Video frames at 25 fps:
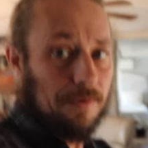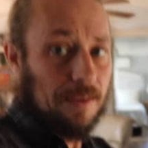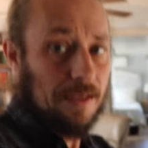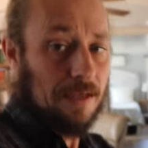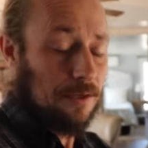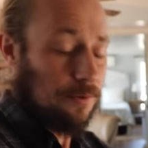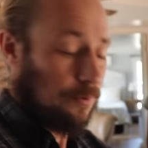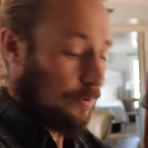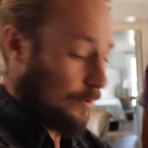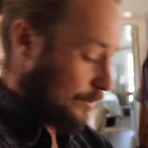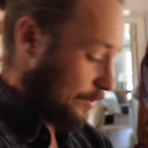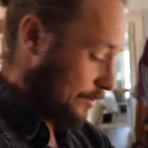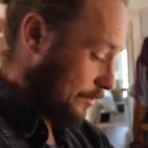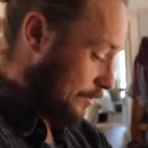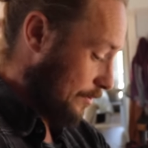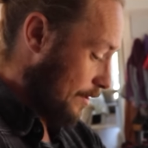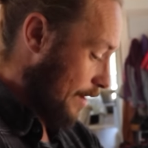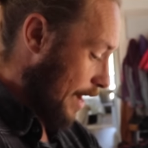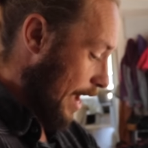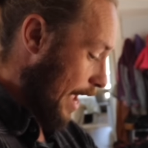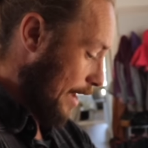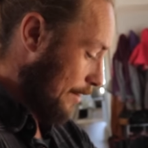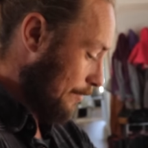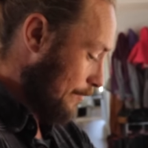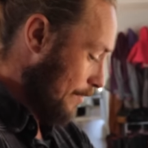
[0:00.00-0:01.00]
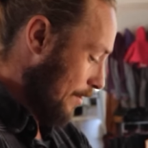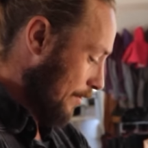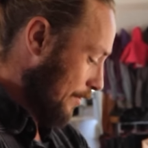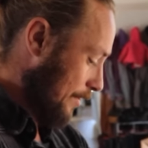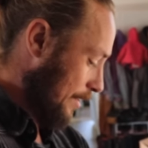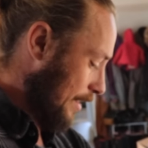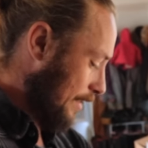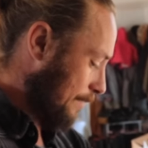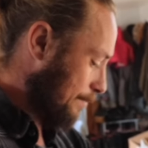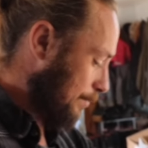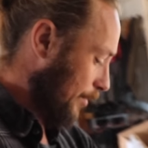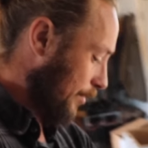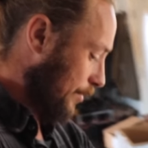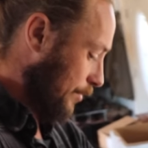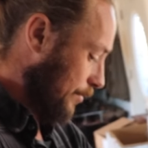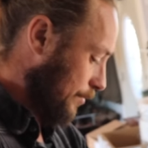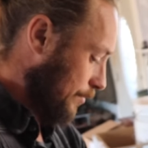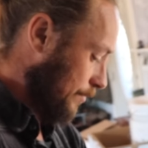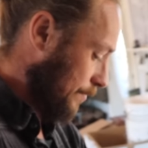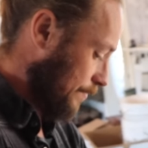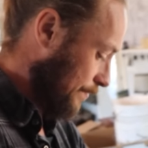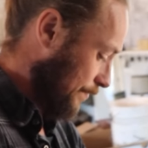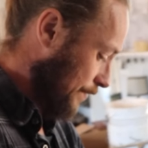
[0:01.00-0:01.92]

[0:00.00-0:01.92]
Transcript: These ones are Adirondack blue.